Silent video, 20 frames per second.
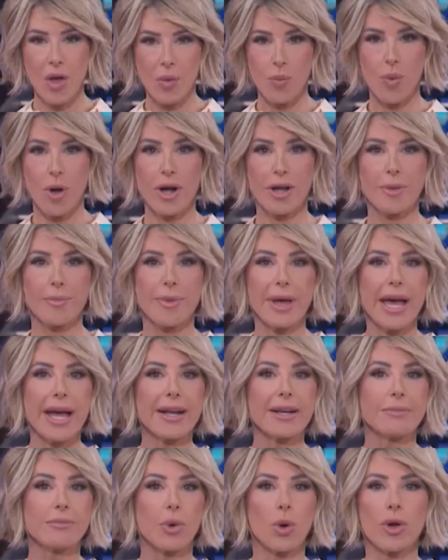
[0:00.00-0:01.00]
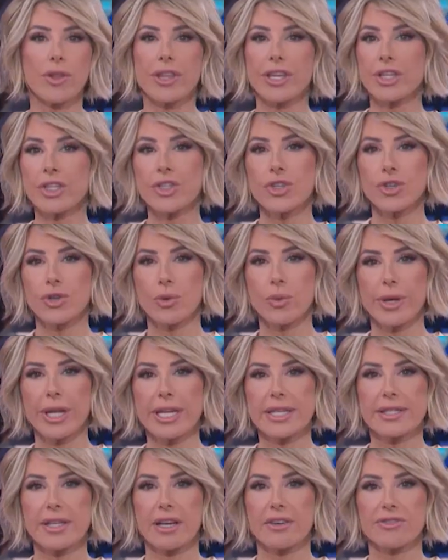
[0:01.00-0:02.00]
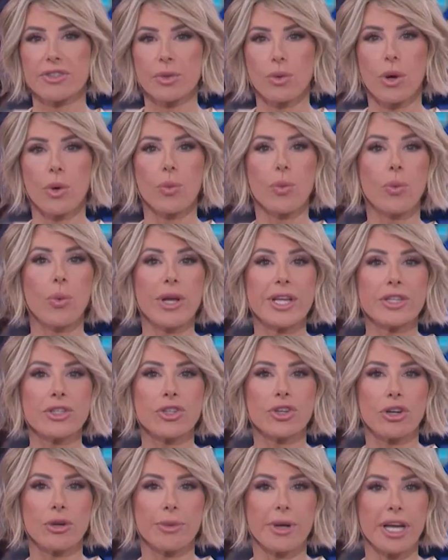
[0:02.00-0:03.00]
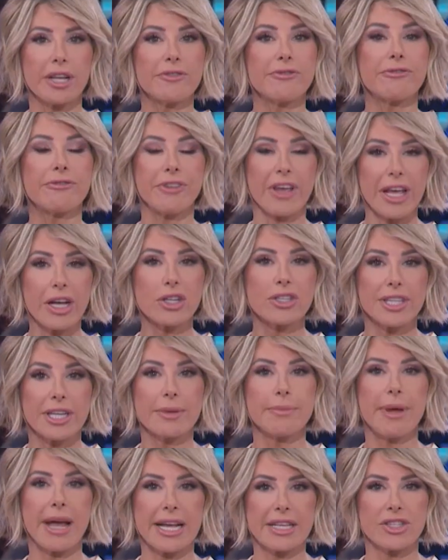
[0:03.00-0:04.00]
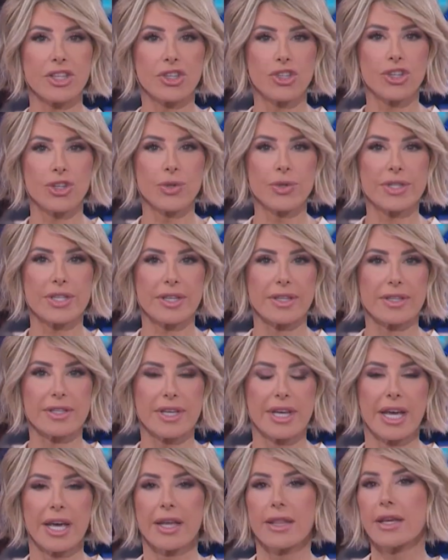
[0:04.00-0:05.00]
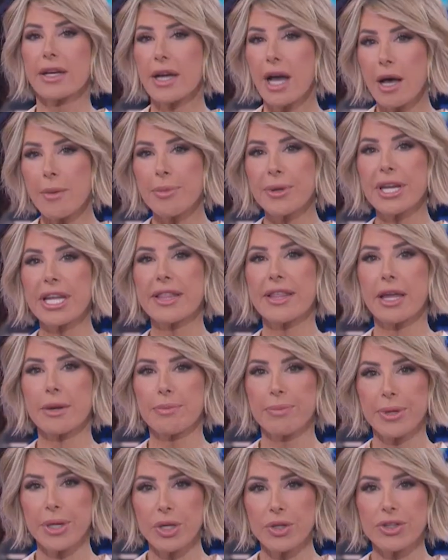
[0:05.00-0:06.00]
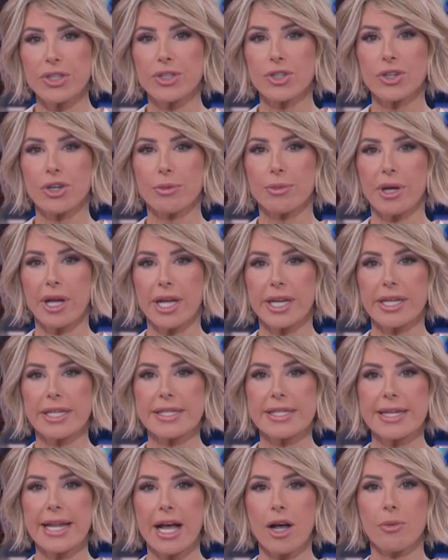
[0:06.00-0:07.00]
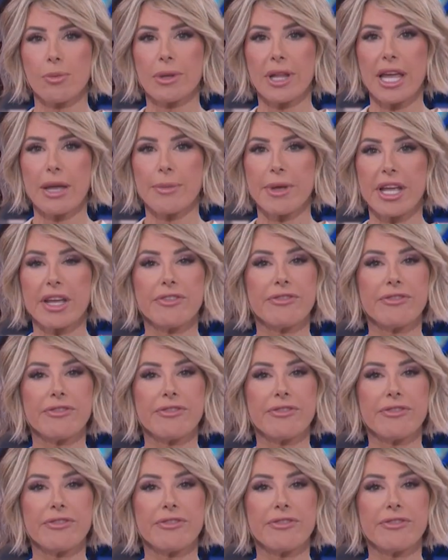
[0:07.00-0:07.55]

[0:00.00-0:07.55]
Welcome back. More than 2 weeks after a wind turbine failed in Massachusetts, the company that built the turbine is now blaming a